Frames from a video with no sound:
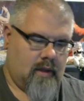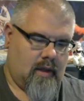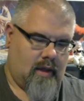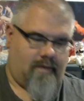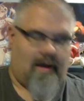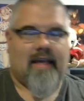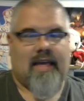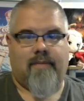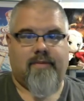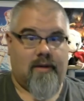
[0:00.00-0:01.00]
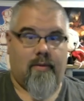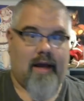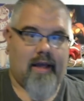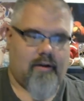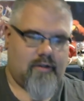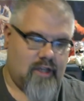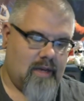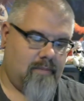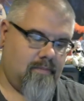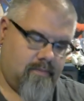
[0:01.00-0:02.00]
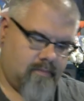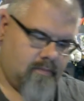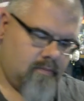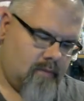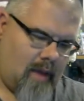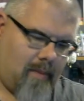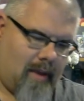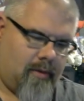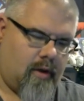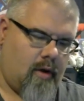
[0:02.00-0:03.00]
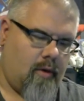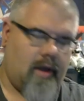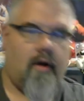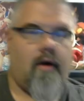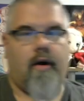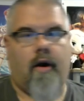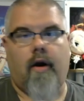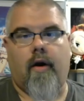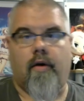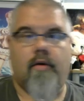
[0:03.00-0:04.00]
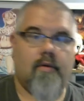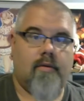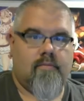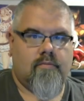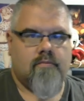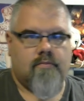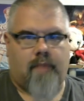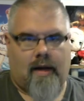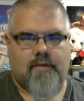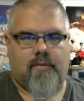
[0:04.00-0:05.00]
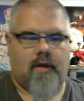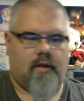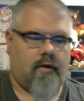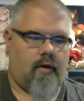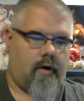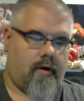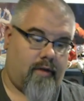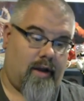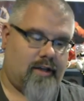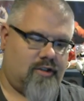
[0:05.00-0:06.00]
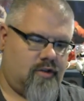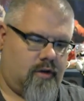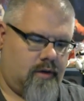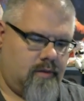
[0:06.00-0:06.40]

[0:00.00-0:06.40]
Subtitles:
if I keep CYL cheap, I'm able to go in on her possibly a little harder than I should.